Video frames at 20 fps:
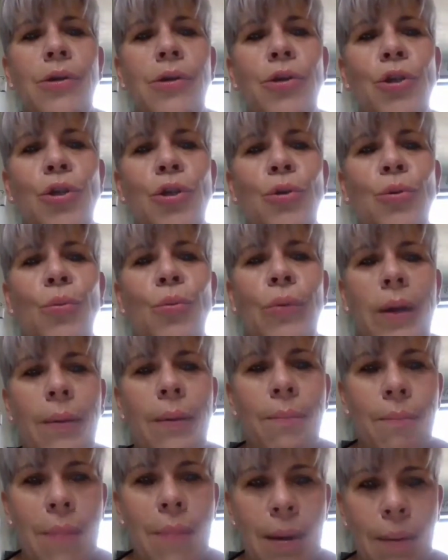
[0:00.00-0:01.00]
to
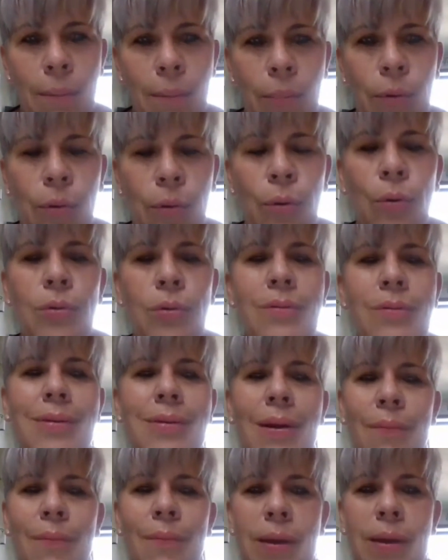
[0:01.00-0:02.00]
remember
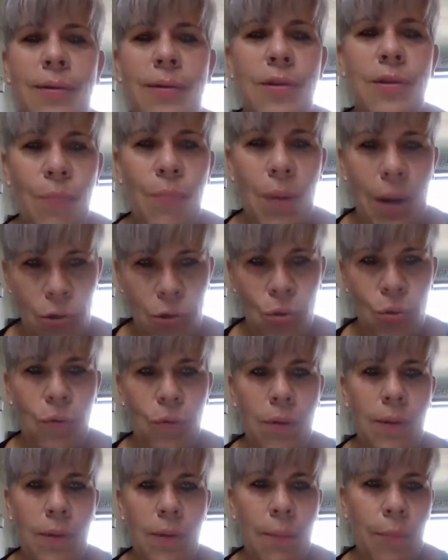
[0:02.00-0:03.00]
something special
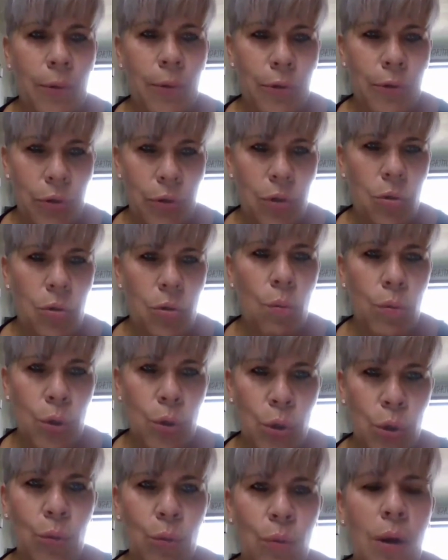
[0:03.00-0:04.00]
that that person told
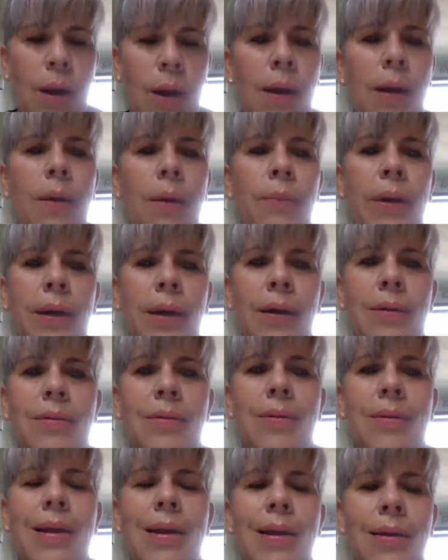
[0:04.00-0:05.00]
you,
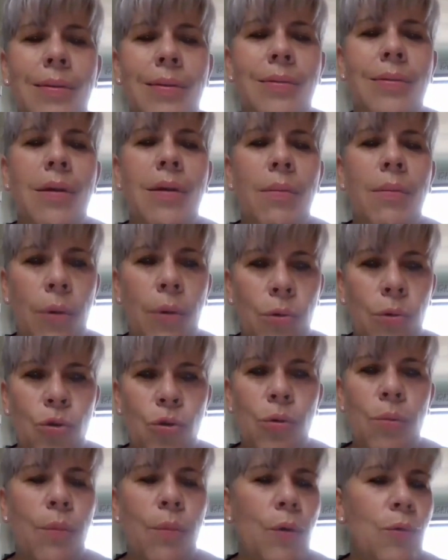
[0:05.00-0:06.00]
because that is an
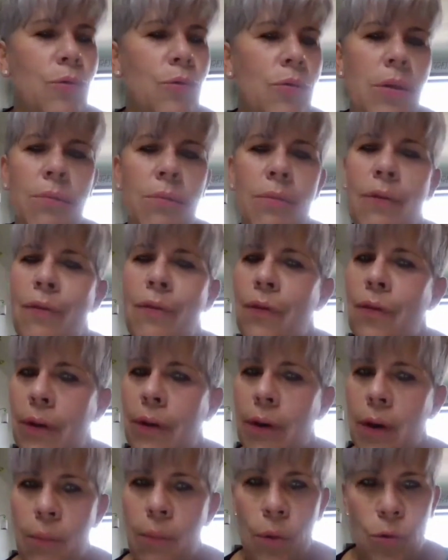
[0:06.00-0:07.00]
emotion. Most of them are
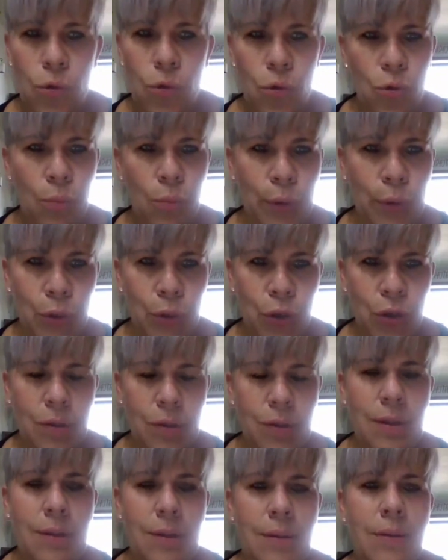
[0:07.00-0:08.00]
very emotional
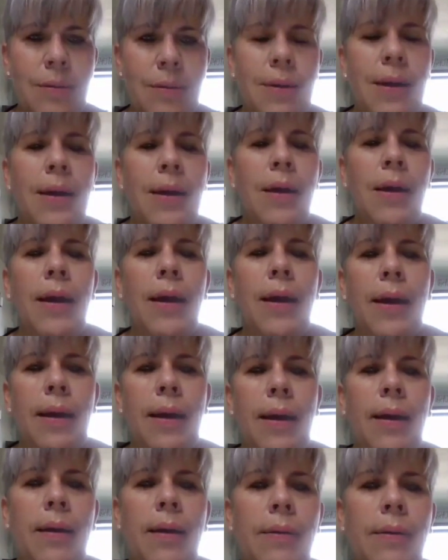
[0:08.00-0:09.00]
purchases.
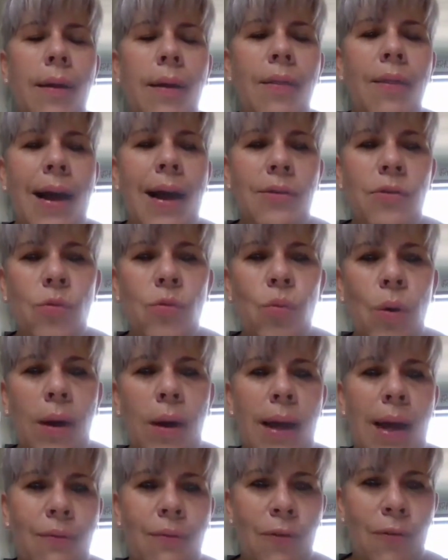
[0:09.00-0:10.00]
And that's why I
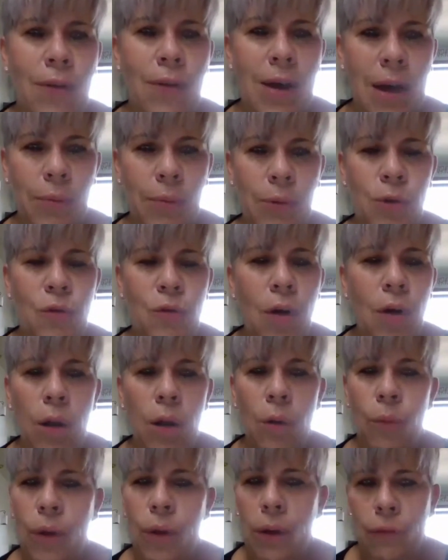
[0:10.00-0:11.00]
have a fabulous
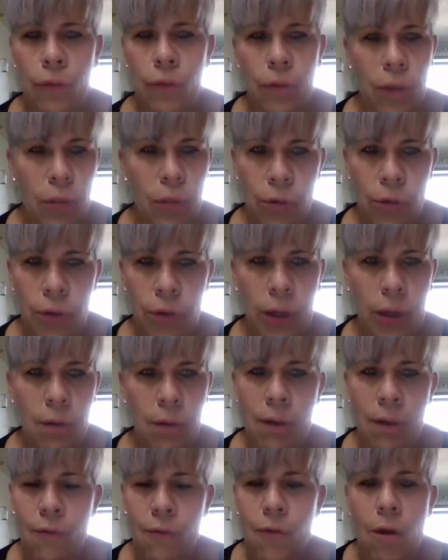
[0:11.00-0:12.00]
following for the 30 years.
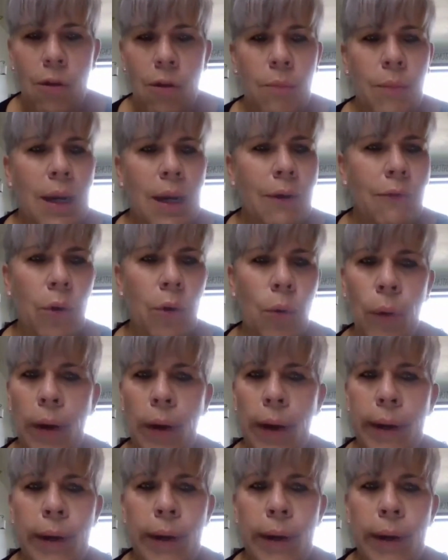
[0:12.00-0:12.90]
They follow me everywhere I